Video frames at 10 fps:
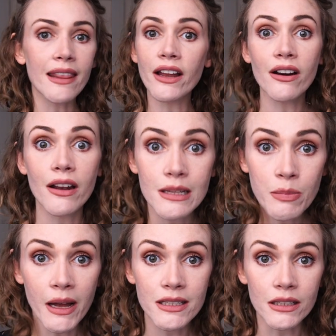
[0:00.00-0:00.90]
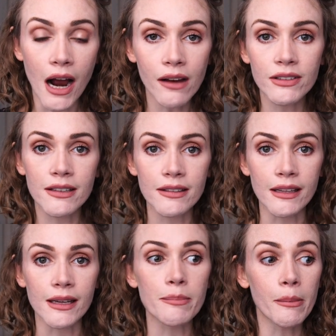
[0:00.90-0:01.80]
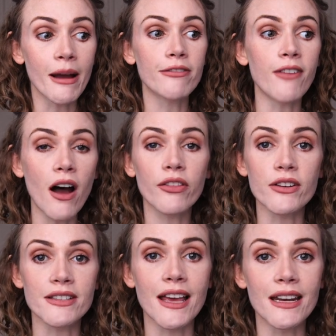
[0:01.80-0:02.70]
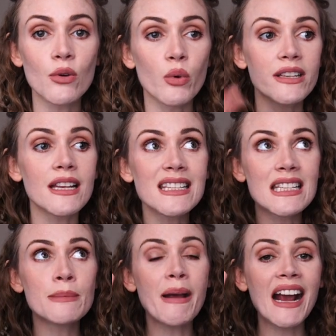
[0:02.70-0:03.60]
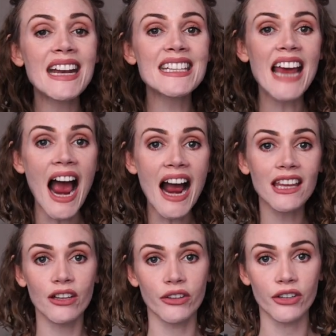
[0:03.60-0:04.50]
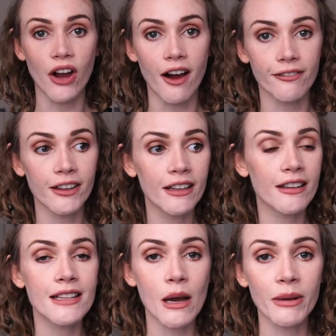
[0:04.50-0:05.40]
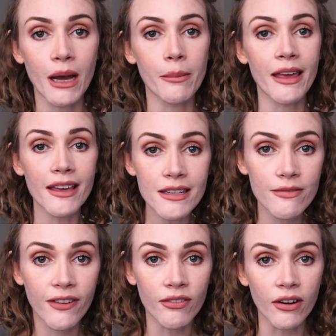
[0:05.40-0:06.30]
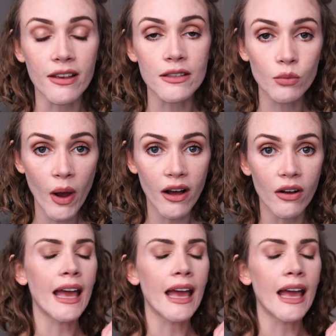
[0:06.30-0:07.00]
And they're not a sponsor, obviously, but my father said it was spectacular coffee. It has now become his favorite as well.